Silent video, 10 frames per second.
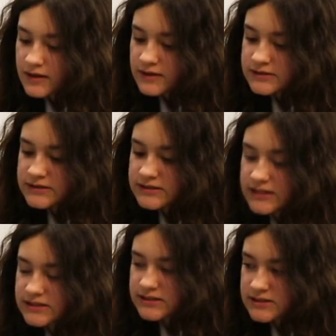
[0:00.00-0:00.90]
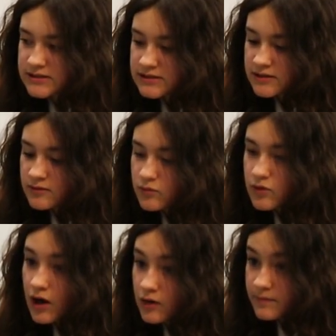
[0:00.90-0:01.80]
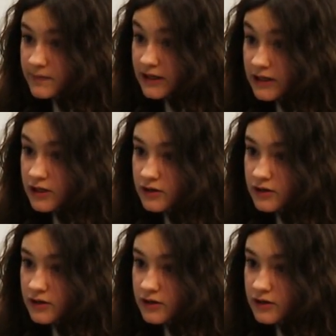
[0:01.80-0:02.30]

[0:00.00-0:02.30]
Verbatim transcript: They set us like hard and challenging